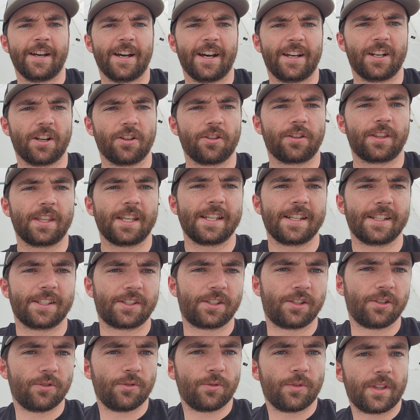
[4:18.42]
Another thing is
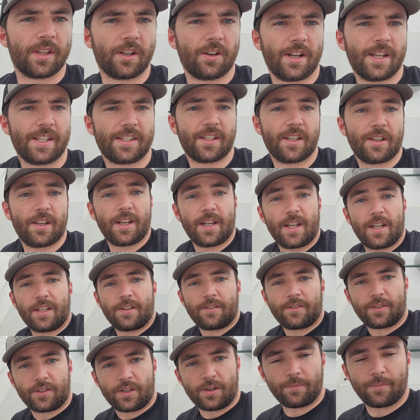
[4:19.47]
too, there is a
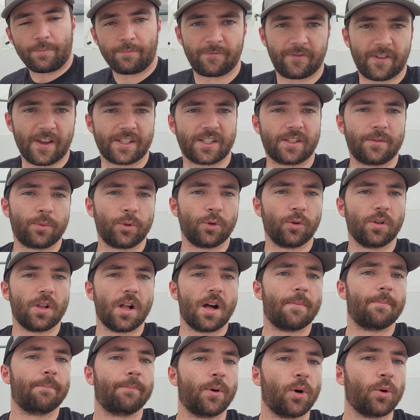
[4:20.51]
vestibule
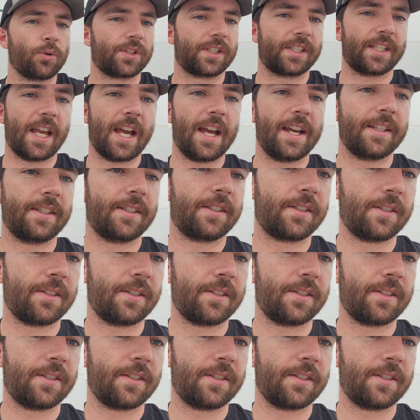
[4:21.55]
on both sides.